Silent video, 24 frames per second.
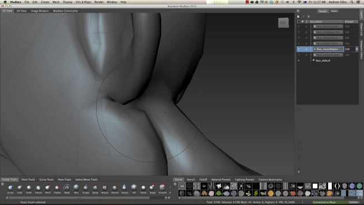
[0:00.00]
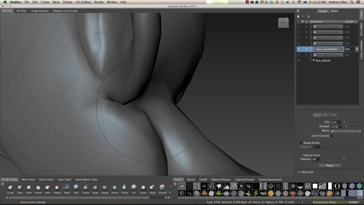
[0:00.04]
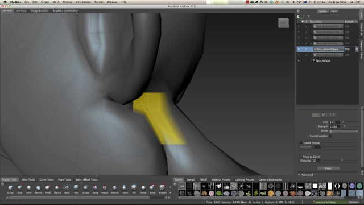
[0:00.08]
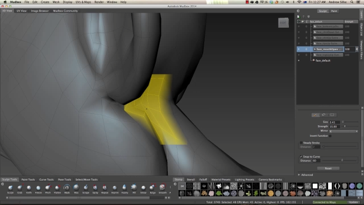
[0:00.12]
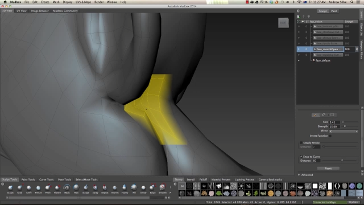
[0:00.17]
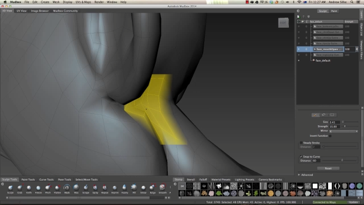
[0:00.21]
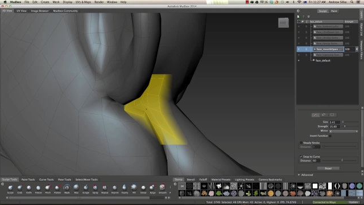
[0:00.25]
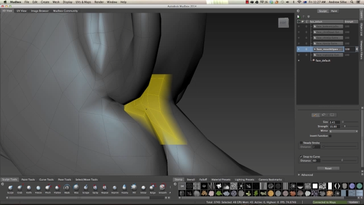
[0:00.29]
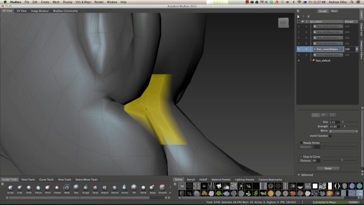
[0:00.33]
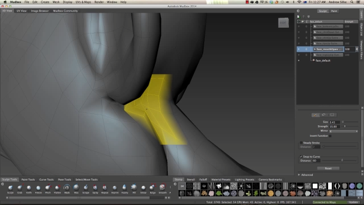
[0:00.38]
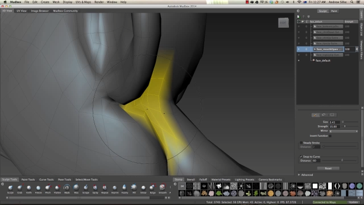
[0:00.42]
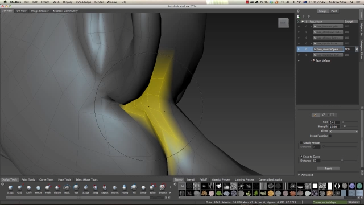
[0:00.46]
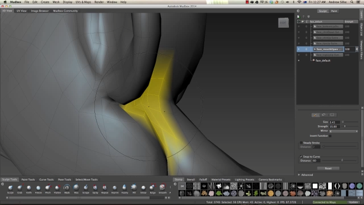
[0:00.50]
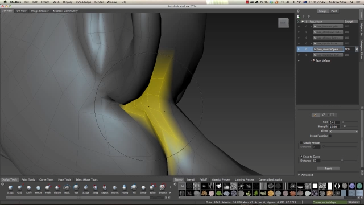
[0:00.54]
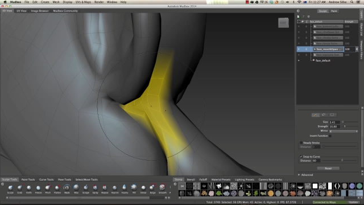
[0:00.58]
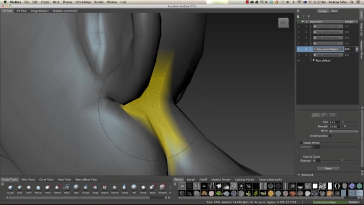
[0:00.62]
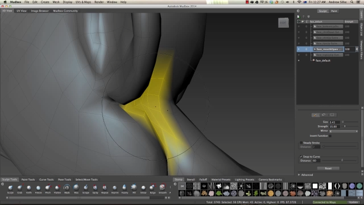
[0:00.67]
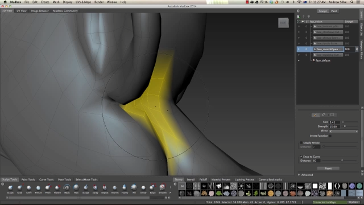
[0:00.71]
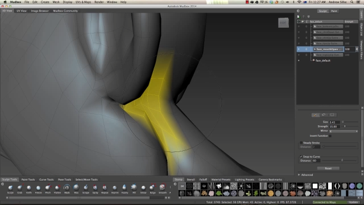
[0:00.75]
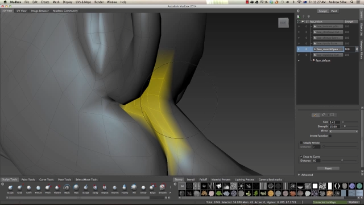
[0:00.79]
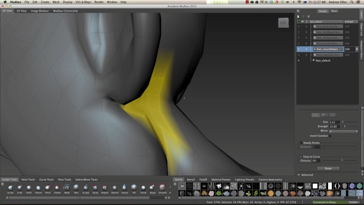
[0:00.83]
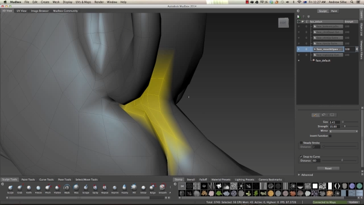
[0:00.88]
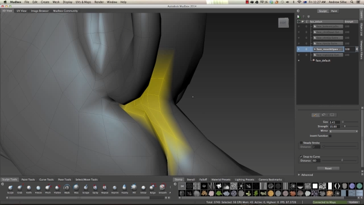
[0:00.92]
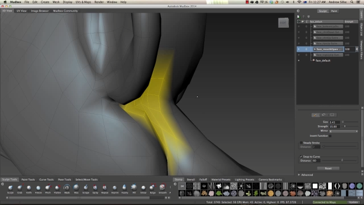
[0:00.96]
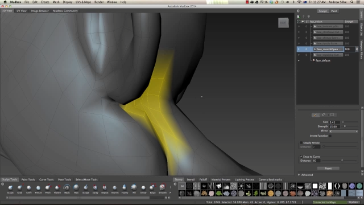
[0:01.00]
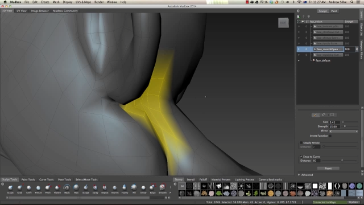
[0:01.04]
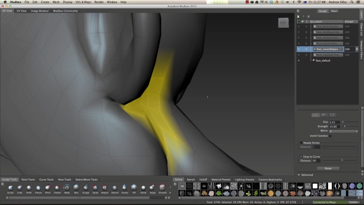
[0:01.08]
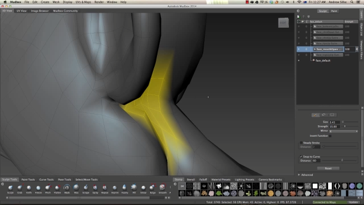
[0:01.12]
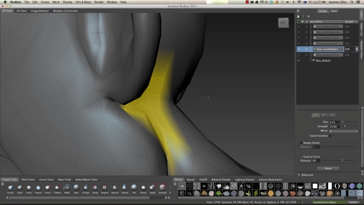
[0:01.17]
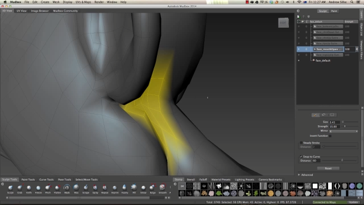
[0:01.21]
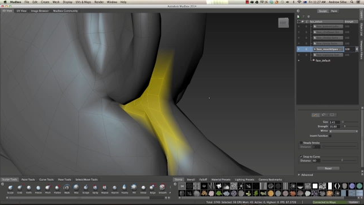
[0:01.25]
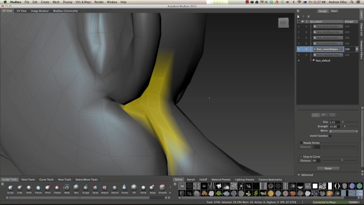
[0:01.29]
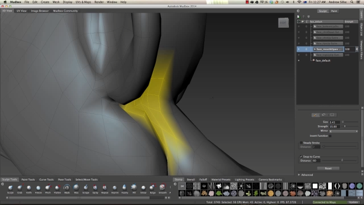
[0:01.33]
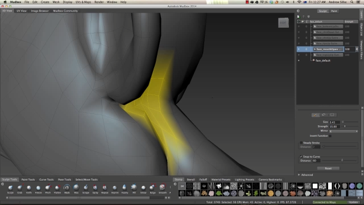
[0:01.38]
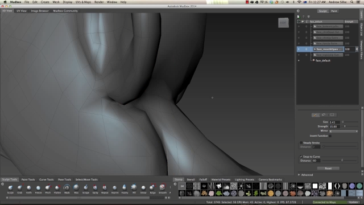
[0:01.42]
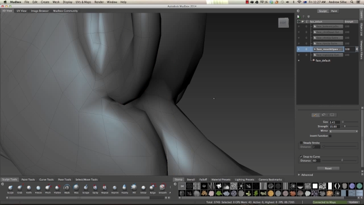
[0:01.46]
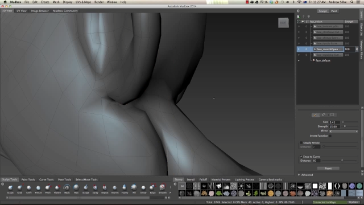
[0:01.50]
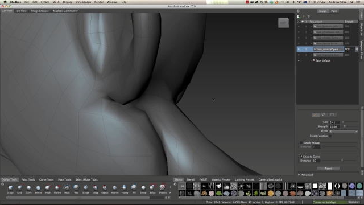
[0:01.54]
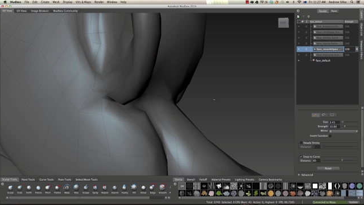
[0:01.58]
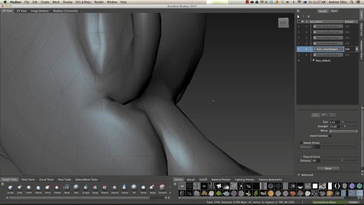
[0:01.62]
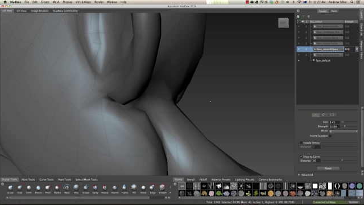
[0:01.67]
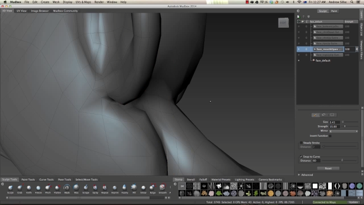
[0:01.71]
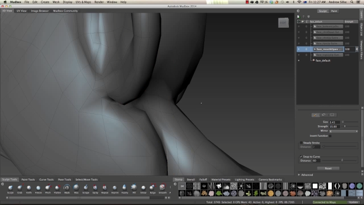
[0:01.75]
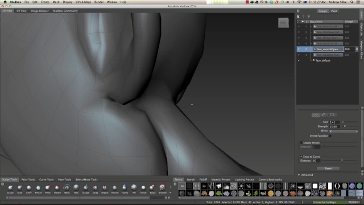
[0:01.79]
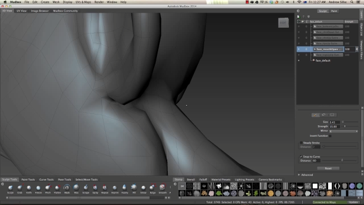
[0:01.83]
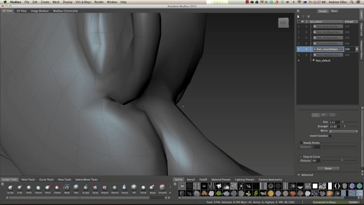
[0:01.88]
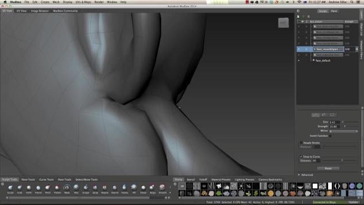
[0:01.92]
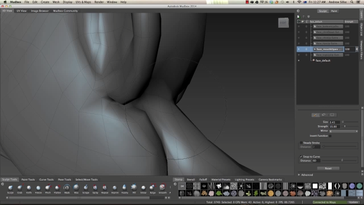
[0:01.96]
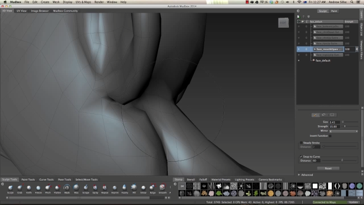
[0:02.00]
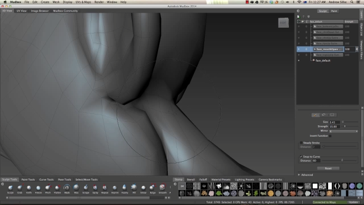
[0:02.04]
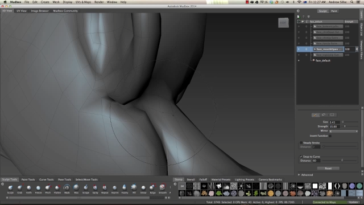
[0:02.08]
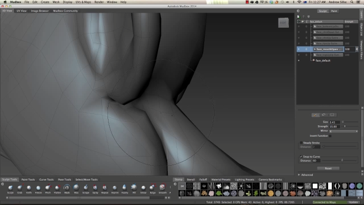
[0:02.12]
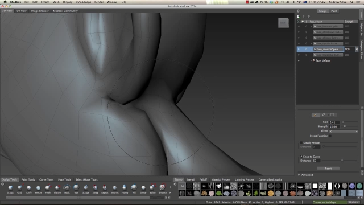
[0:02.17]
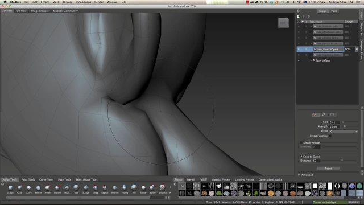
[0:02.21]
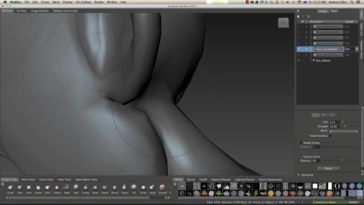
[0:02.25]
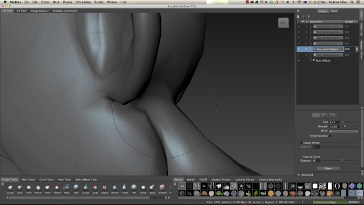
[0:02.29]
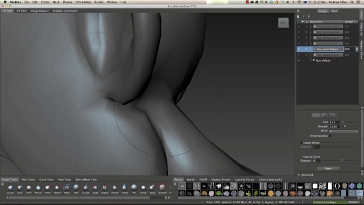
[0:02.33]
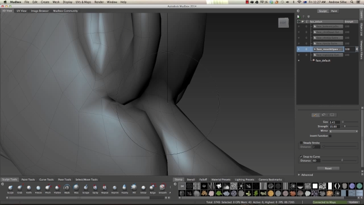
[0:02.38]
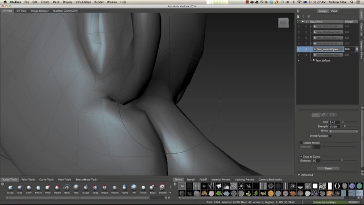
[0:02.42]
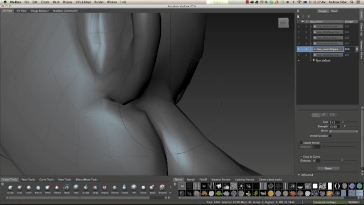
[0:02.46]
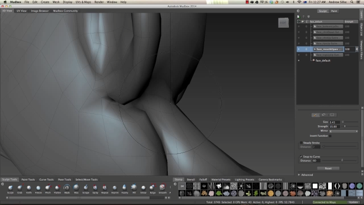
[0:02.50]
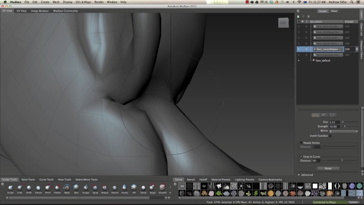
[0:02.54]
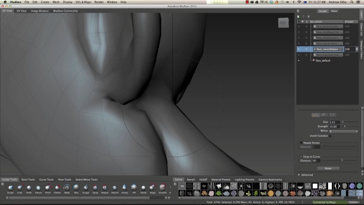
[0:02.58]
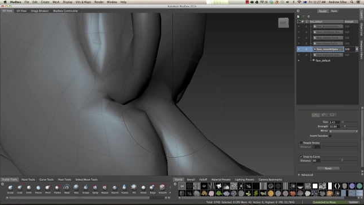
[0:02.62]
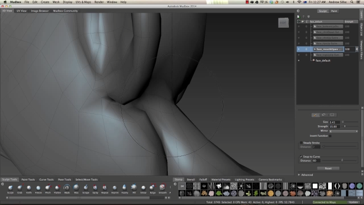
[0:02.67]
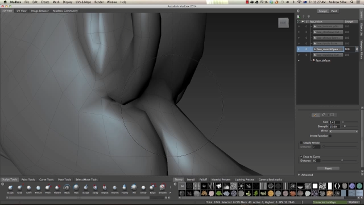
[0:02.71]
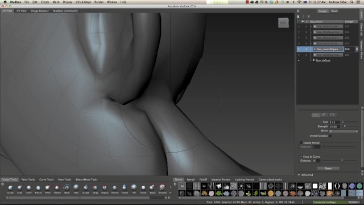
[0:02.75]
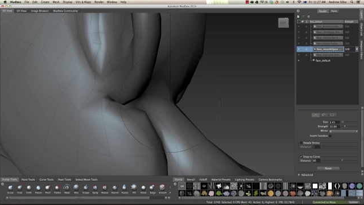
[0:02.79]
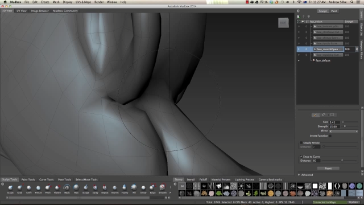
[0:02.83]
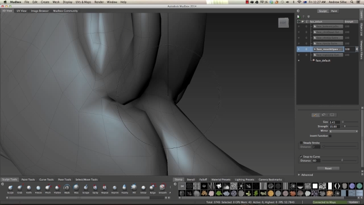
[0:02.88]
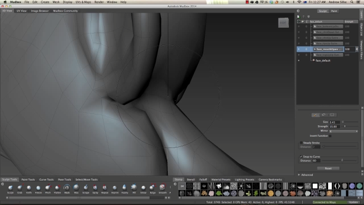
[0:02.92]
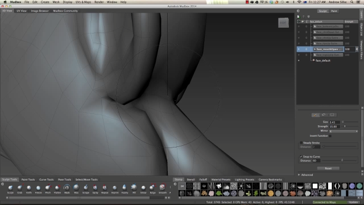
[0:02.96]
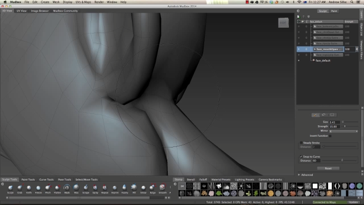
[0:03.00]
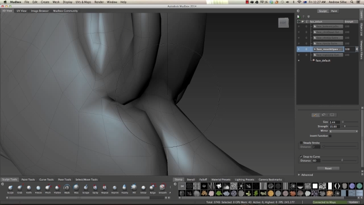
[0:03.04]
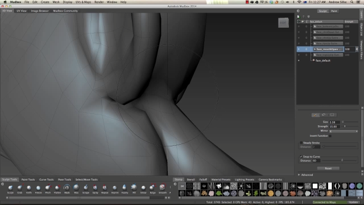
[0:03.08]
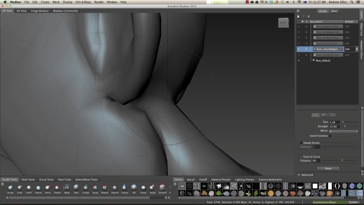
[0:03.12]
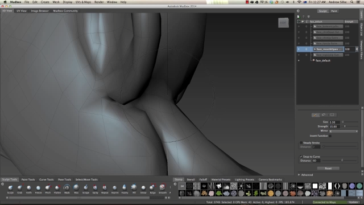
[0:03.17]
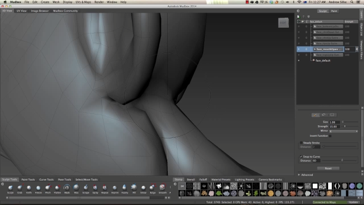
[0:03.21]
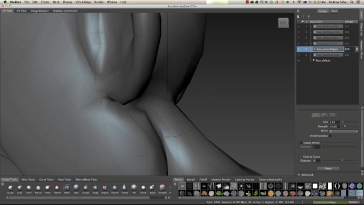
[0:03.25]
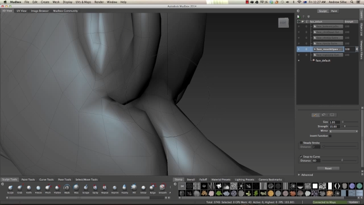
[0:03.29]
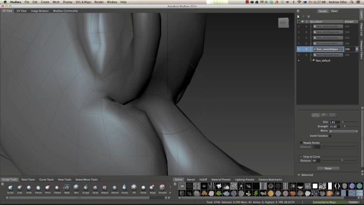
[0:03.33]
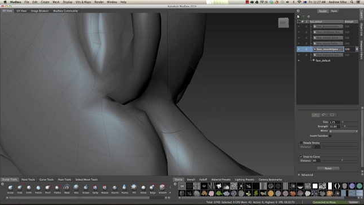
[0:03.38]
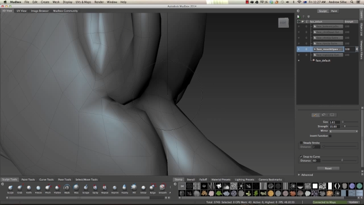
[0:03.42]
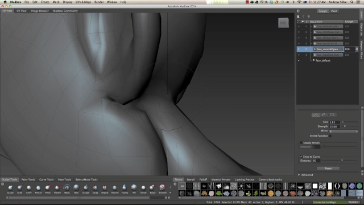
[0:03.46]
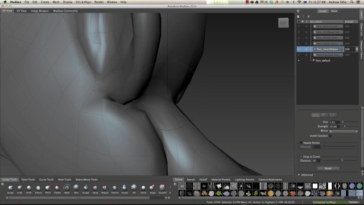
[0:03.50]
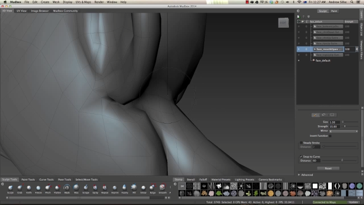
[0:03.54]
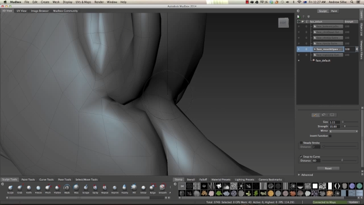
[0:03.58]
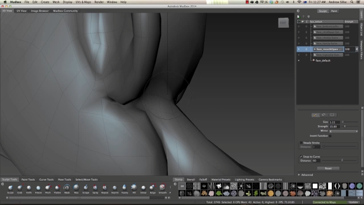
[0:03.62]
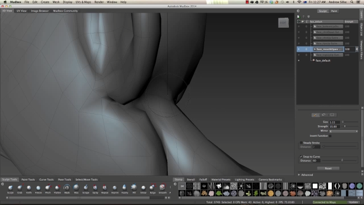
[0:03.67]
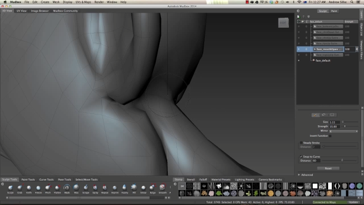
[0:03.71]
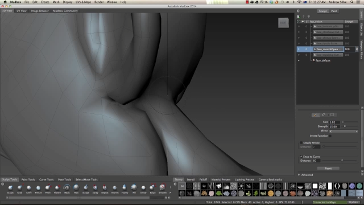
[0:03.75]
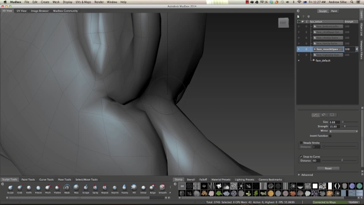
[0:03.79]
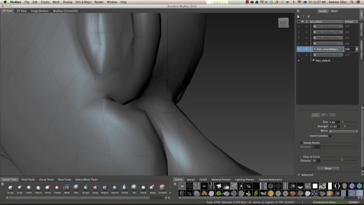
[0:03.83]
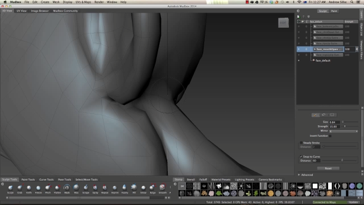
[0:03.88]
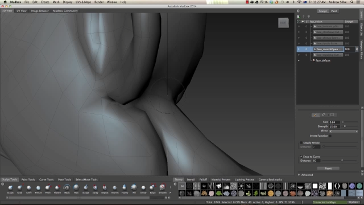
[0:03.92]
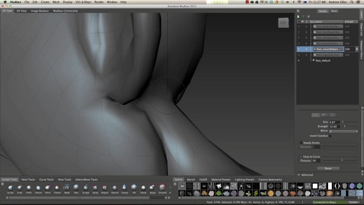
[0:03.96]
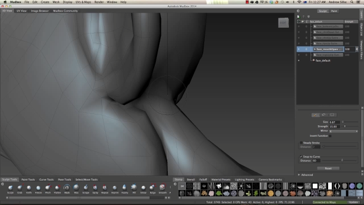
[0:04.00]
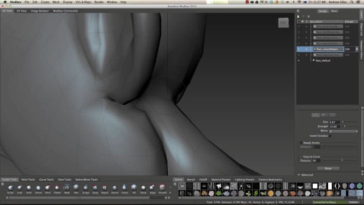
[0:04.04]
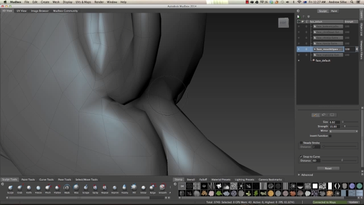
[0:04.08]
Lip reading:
No face is visible, so there are no lips to read.